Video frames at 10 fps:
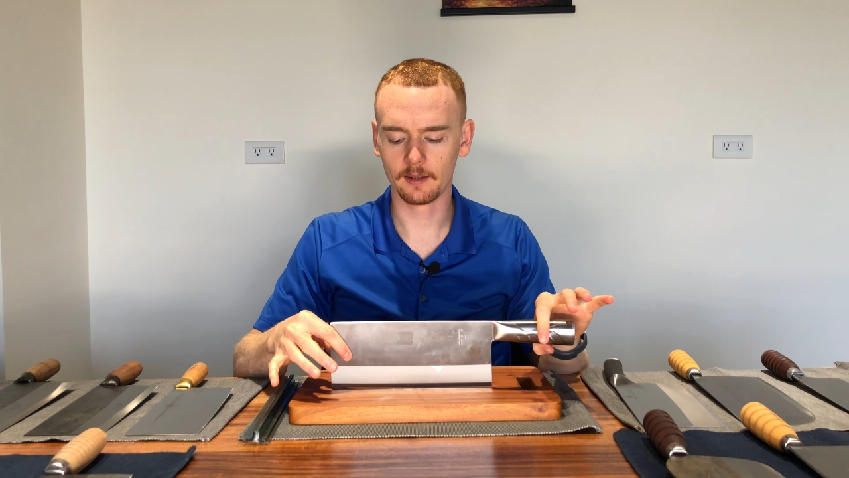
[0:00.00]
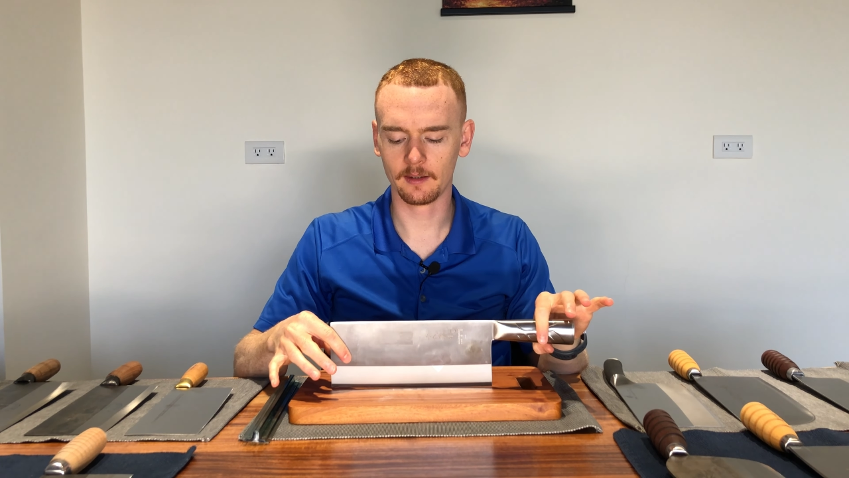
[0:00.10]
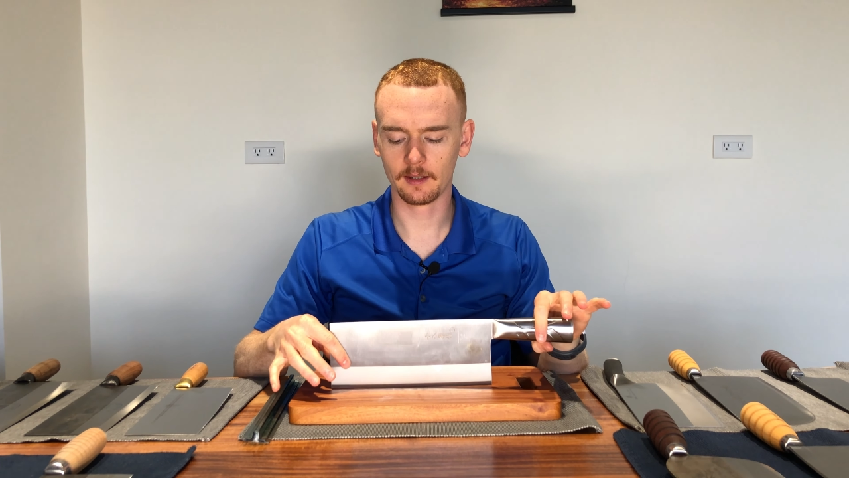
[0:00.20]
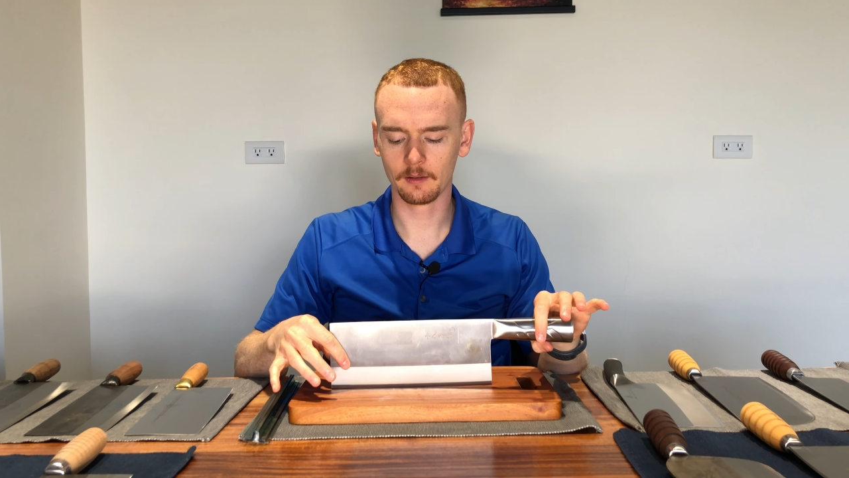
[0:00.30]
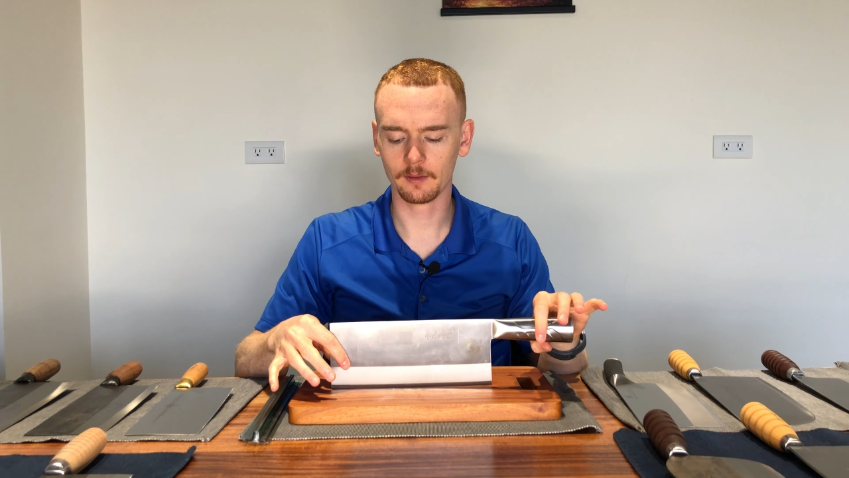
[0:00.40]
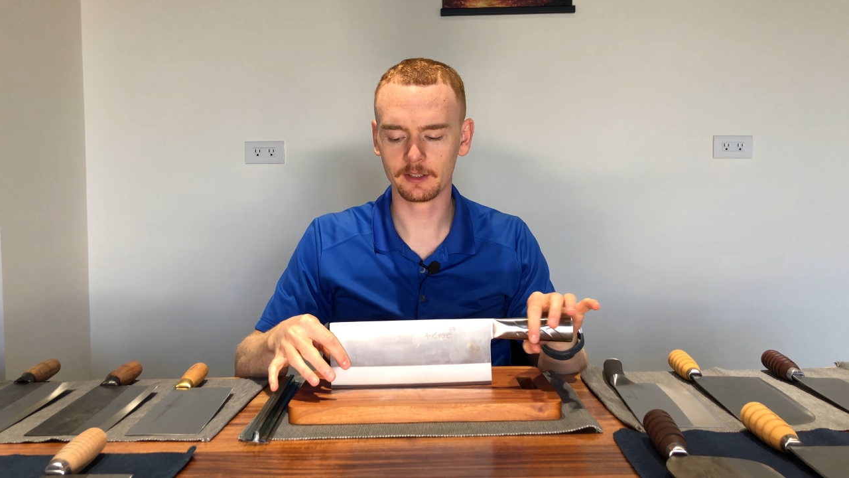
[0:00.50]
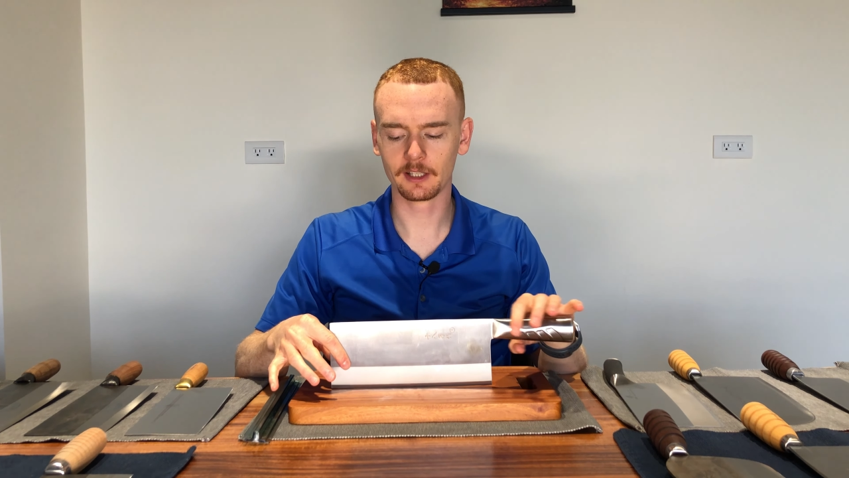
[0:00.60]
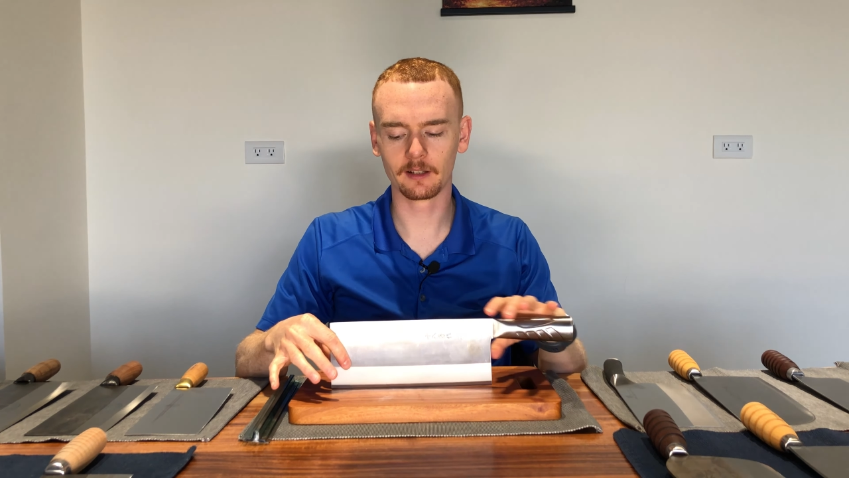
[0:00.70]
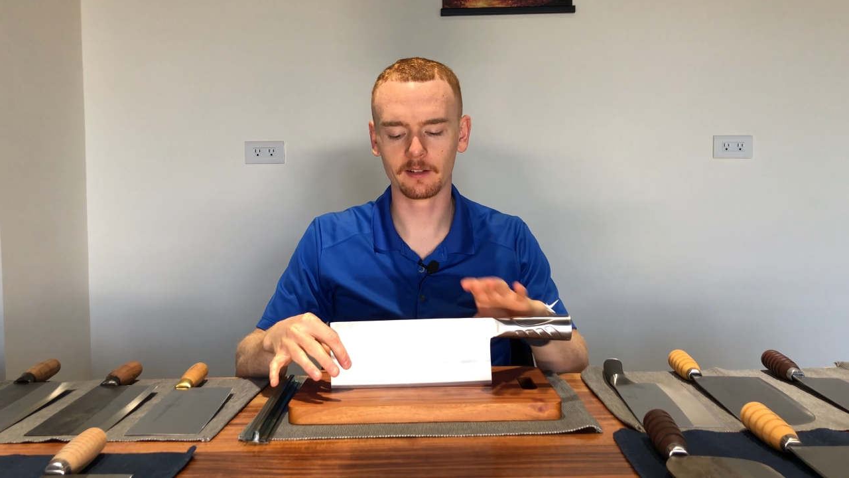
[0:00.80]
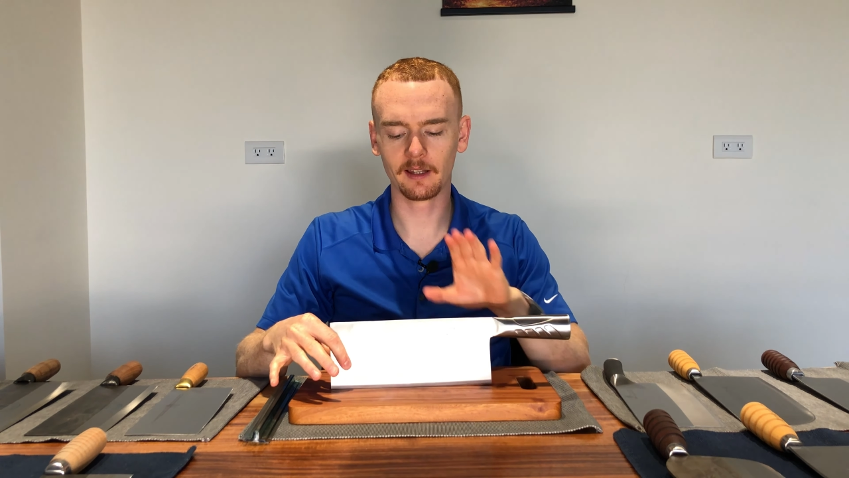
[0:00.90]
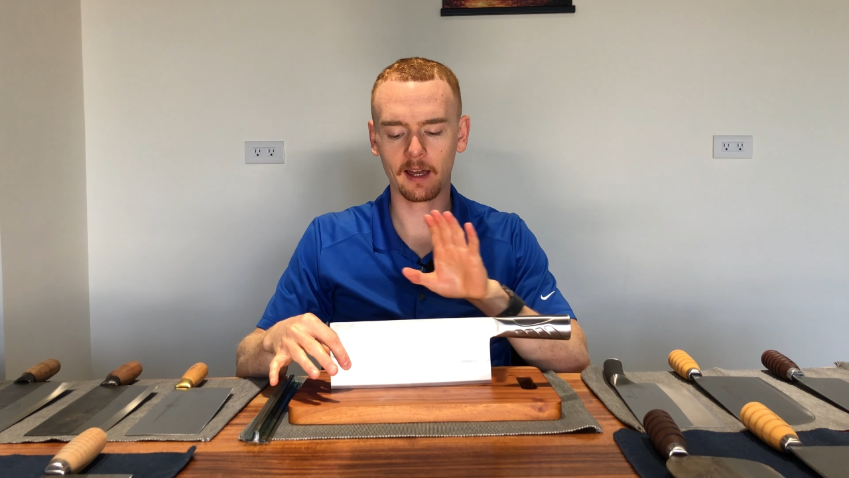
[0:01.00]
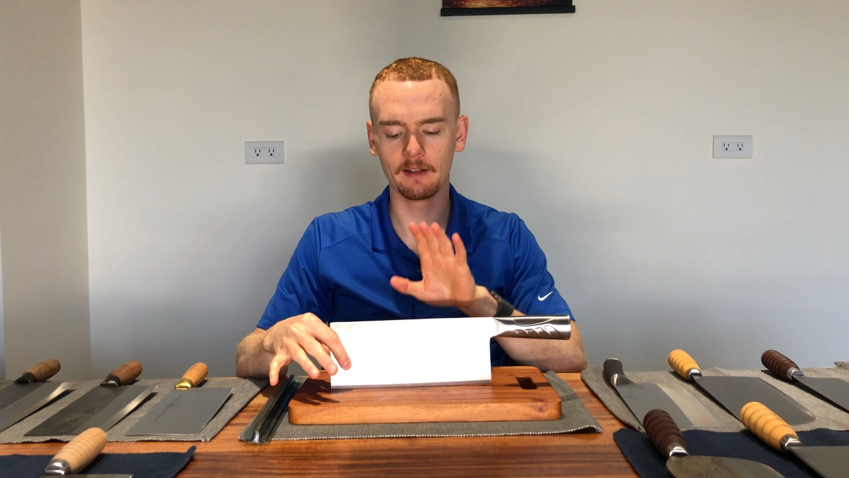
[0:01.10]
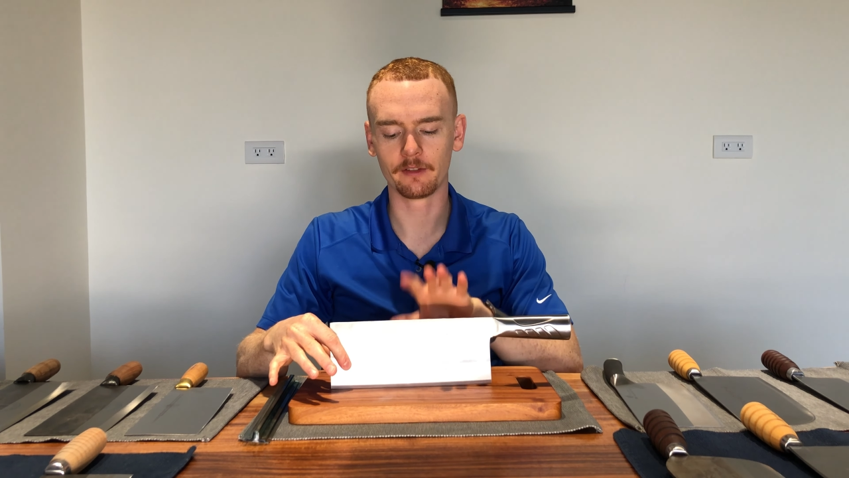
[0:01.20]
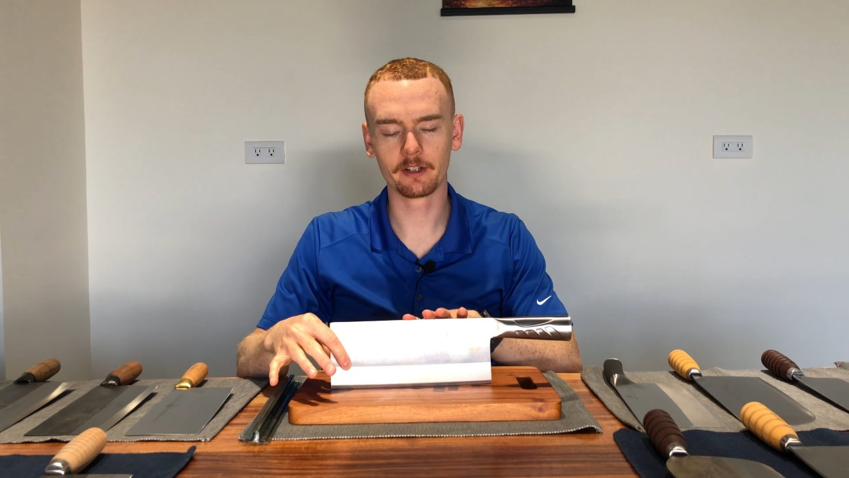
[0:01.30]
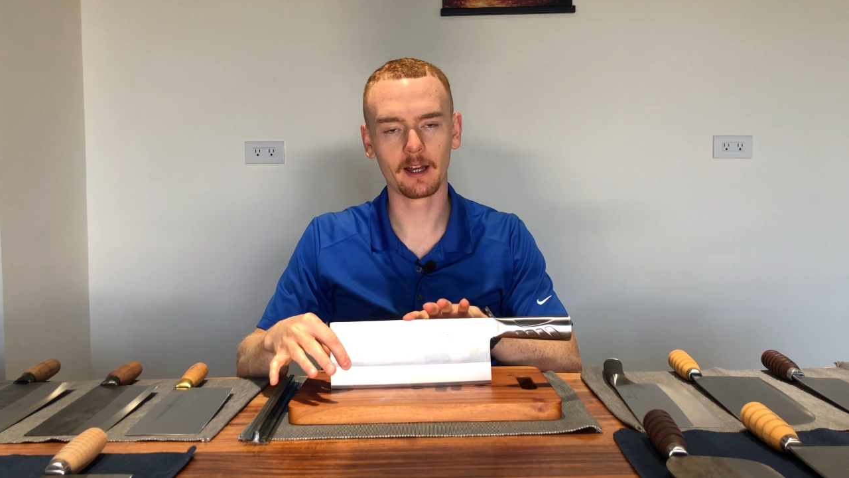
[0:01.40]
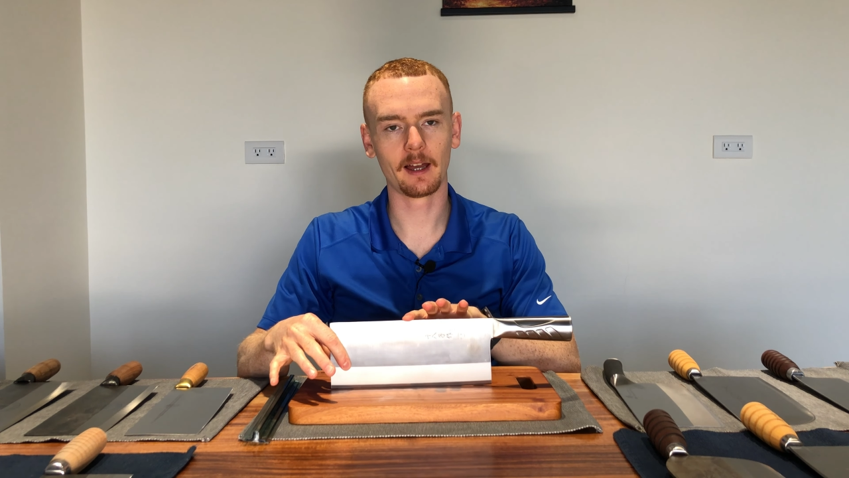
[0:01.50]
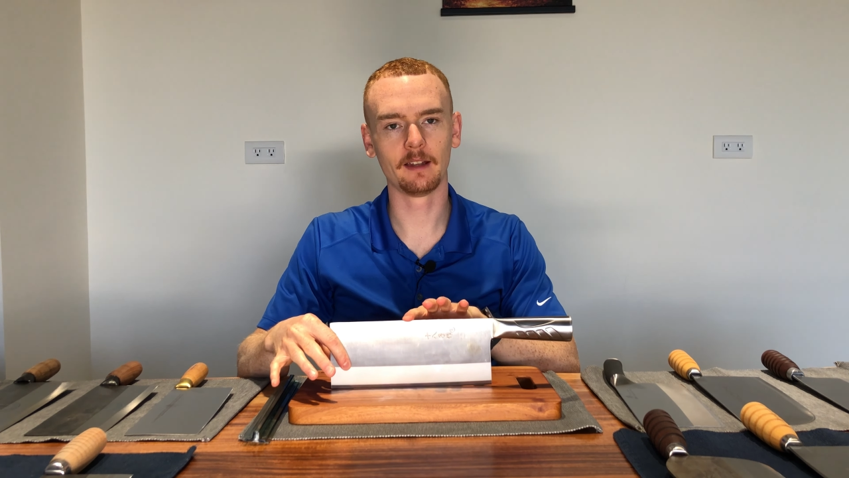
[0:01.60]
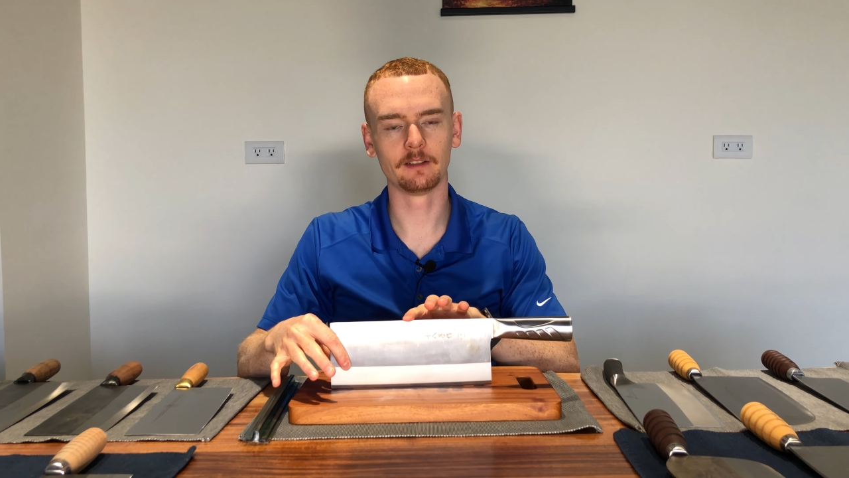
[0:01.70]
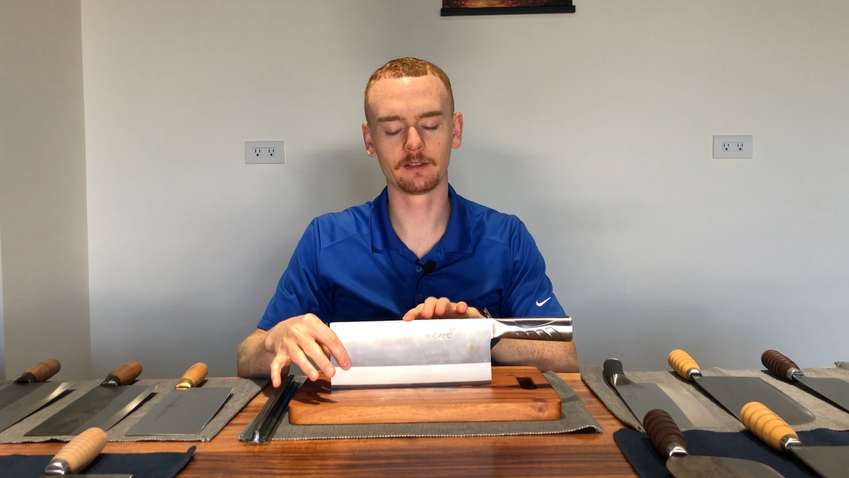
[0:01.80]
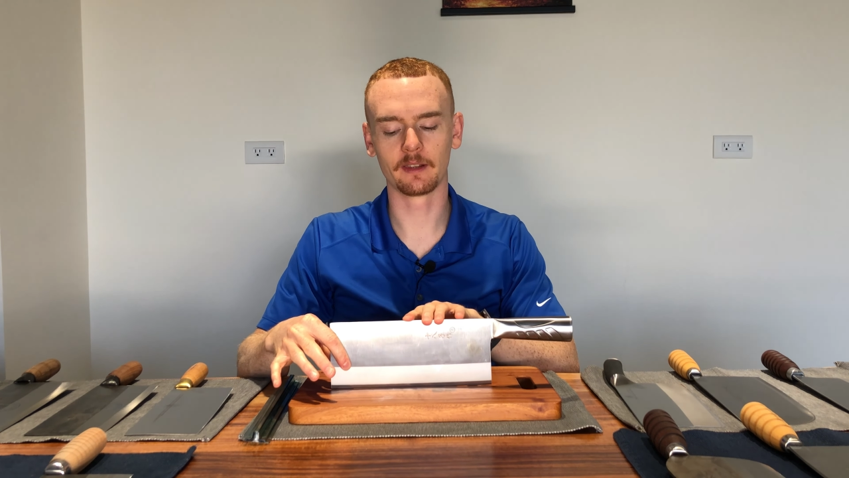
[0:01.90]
they will generally advertise